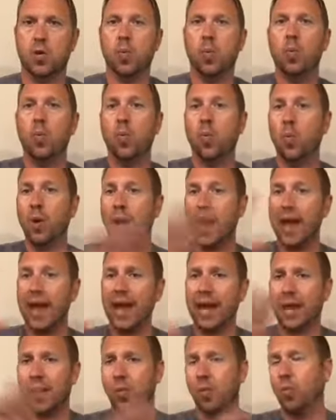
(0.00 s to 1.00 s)

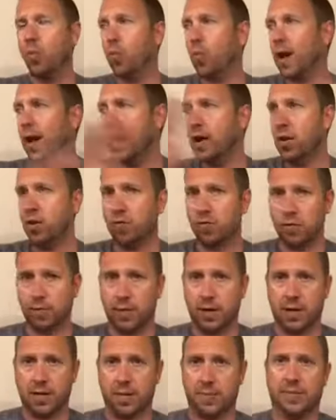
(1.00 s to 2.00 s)
Way over
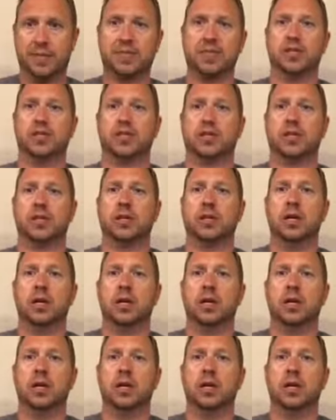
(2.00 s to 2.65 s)
body position.